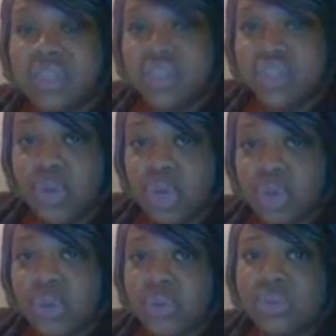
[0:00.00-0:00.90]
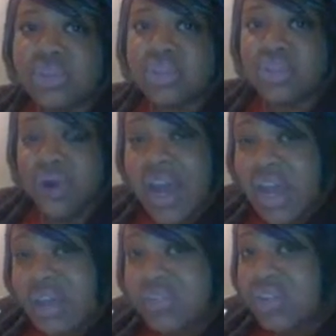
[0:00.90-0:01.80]
controlled,
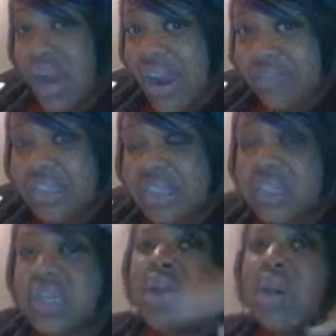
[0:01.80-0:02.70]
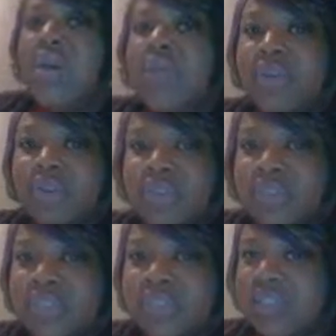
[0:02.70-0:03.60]
contrived, crafted
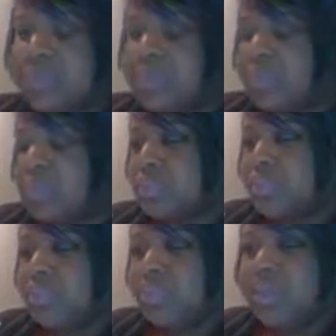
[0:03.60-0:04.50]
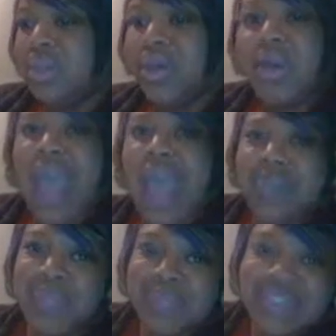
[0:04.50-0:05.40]
versus, a
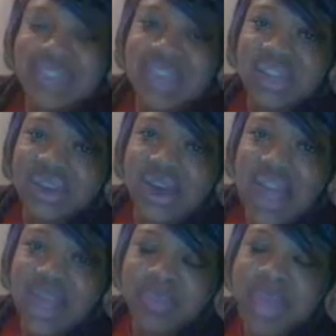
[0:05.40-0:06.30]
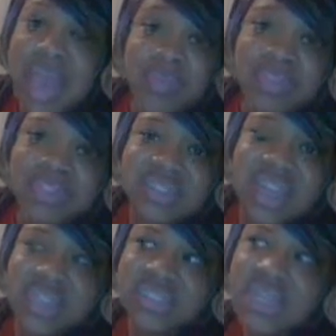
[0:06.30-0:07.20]
happy mistake or a happy
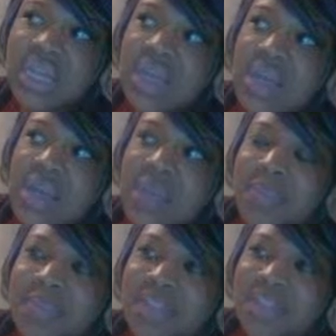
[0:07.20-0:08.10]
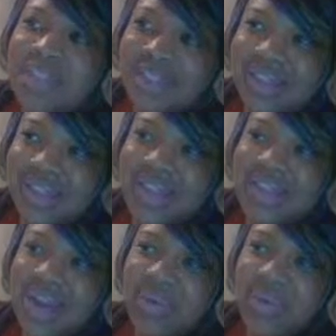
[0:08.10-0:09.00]
happenstance. But the thing
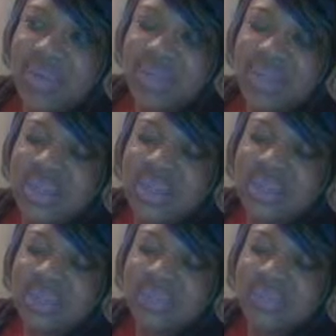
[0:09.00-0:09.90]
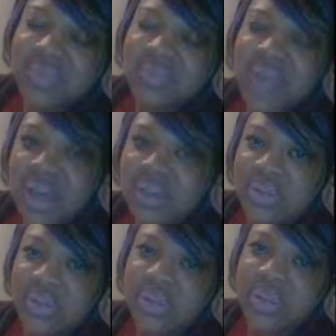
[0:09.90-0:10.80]
that I really
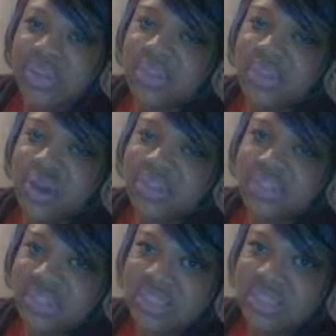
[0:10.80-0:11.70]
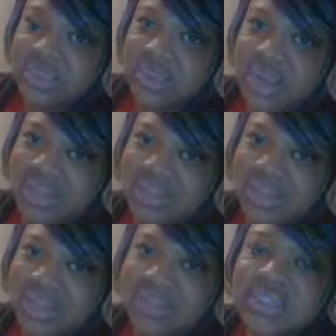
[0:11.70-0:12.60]
value with the artistic
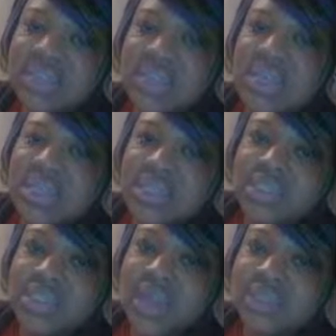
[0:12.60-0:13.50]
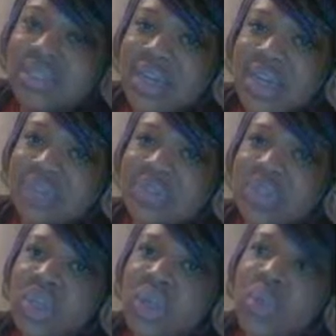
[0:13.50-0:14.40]
process is a lot of
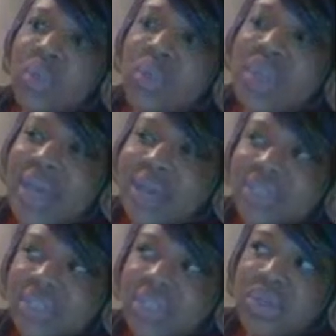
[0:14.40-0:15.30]
times we actually